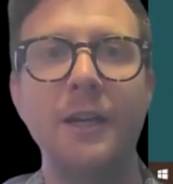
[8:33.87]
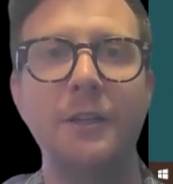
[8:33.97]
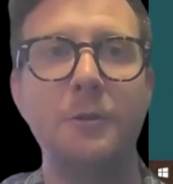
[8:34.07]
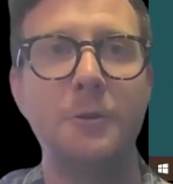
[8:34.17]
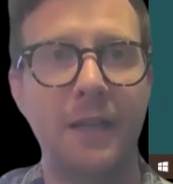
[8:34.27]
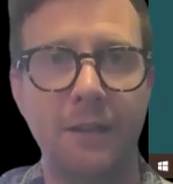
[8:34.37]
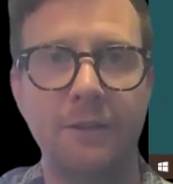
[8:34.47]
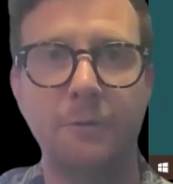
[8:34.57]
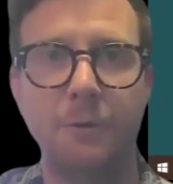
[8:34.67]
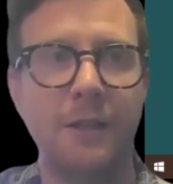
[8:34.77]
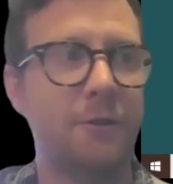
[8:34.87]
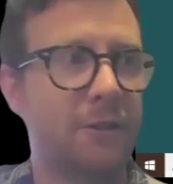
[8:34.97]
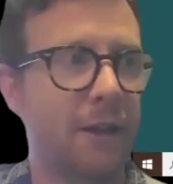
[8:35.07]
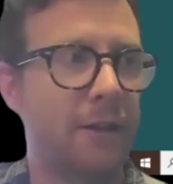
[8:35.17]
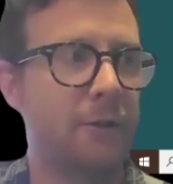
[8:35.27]
you against what you
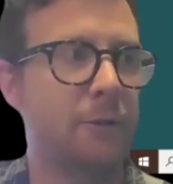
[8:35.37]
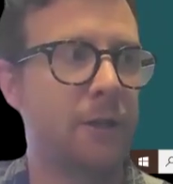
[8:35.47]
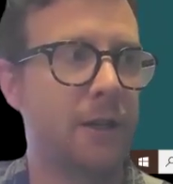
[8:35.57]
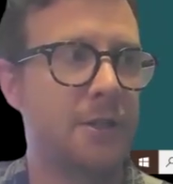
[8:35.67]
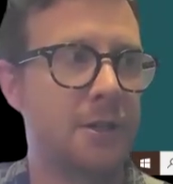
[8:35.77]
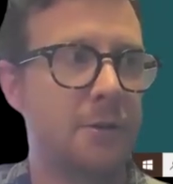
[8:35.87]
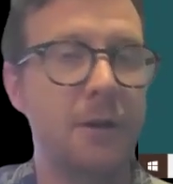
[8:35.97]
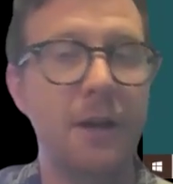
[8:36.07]
said you were going to do.